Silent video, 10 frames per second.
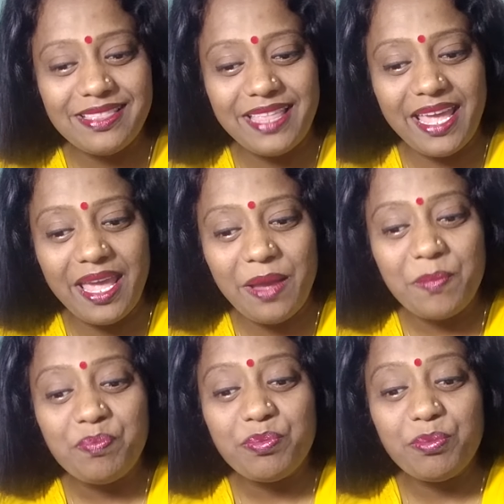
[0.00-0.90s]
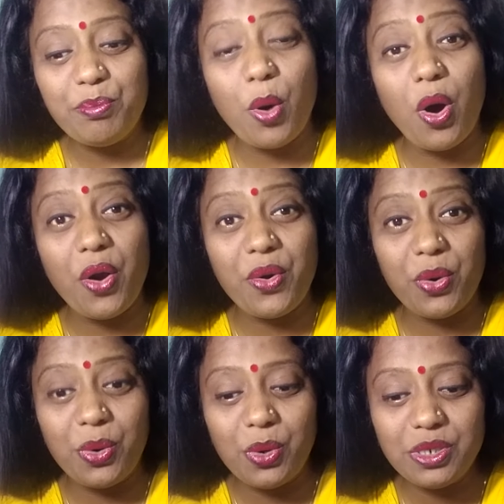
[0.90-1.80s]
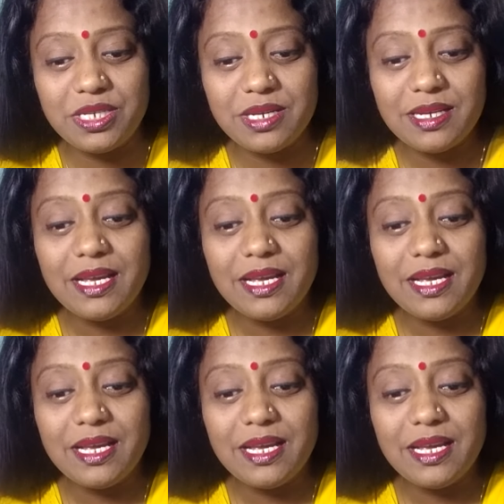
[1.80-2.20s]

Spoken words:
They borrowed